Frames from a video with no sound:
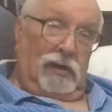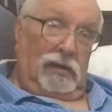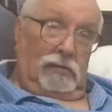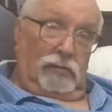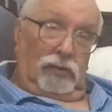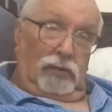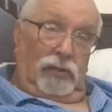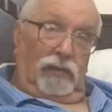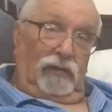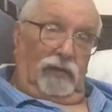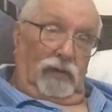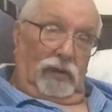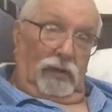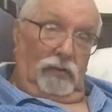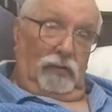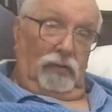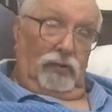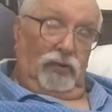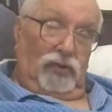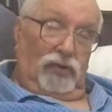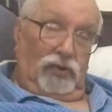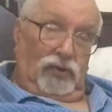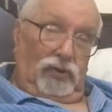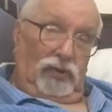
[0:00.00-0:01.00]
But if I
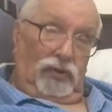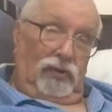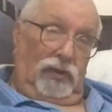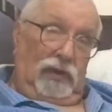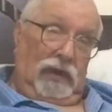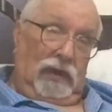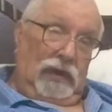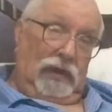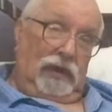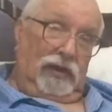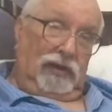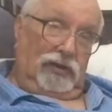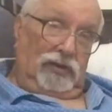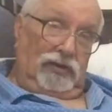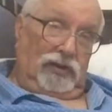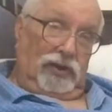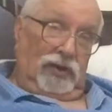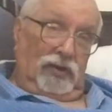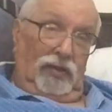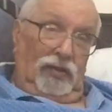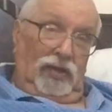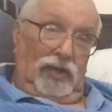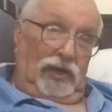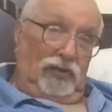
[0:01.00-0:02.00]
was to
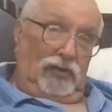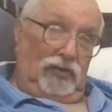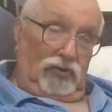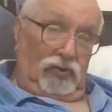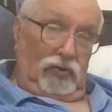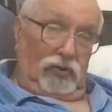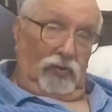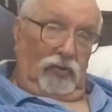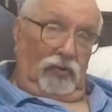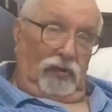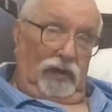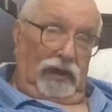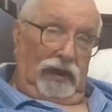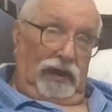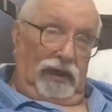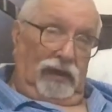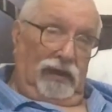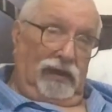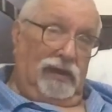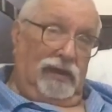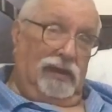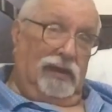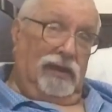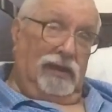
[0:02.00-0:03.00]
tell that story,
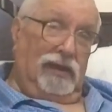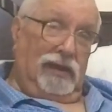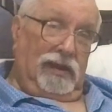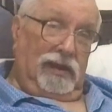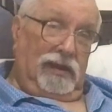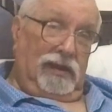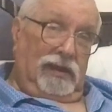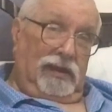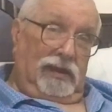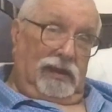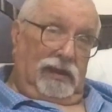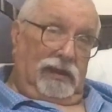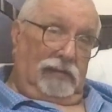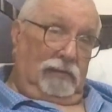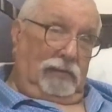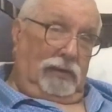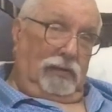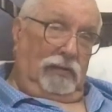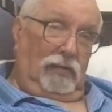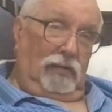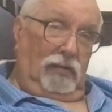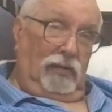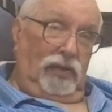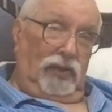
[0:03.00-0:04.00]

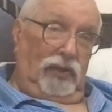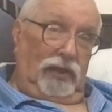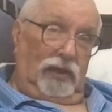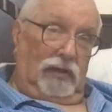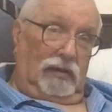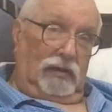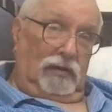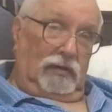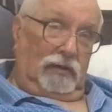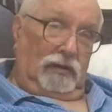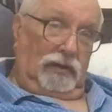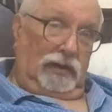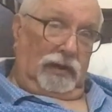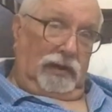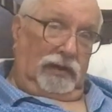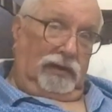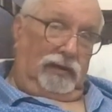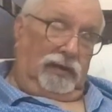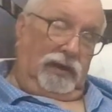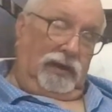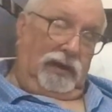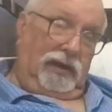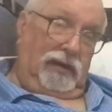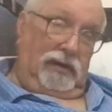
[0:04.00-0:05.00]
people would think, oh
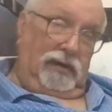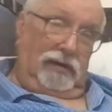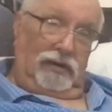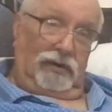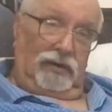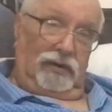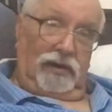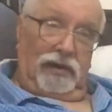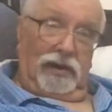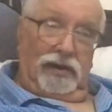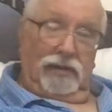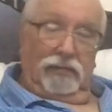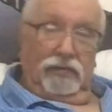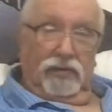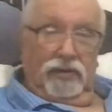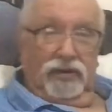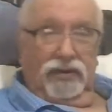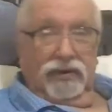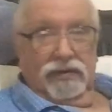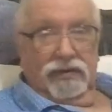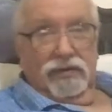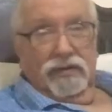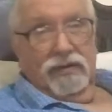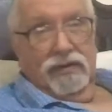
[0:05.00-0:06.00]
no, that can't happen.
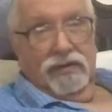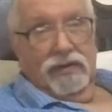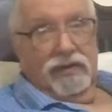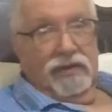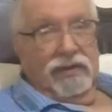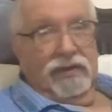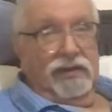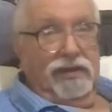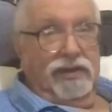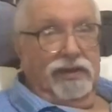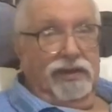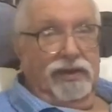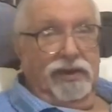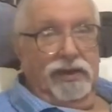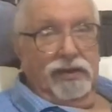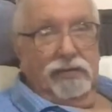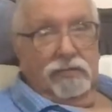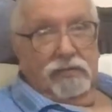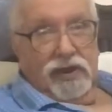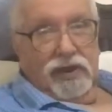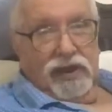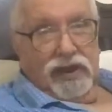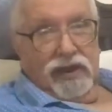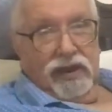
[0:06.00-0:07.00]
He's
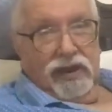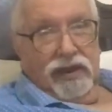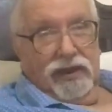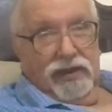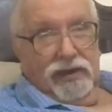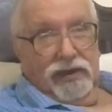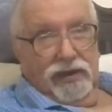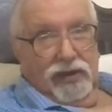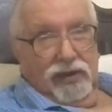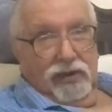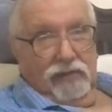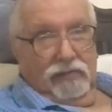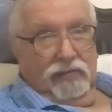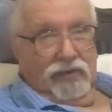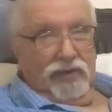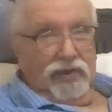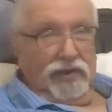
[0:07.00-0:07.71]
making it up.